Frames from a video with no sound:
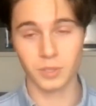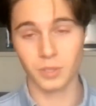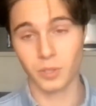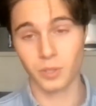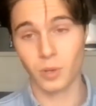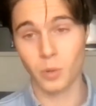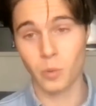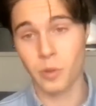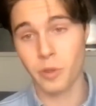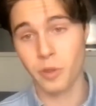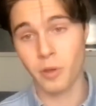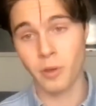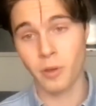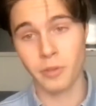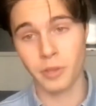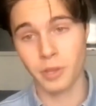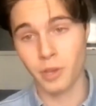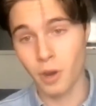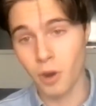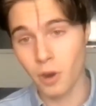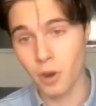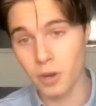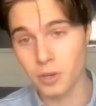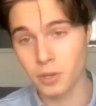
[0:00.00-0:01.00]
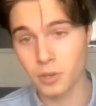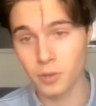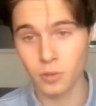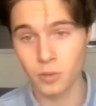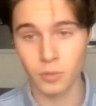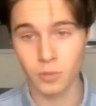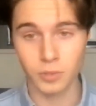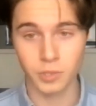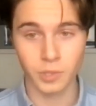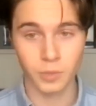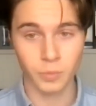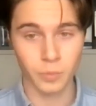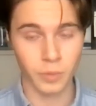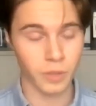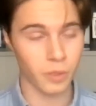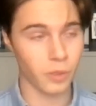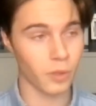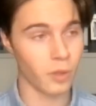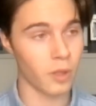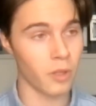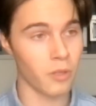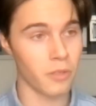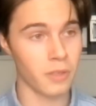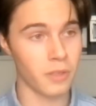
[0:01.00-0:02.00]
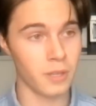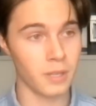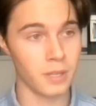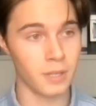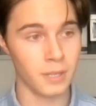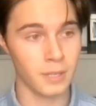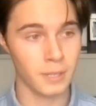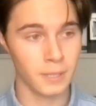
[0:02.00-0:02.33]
you know, with all the articles, with all the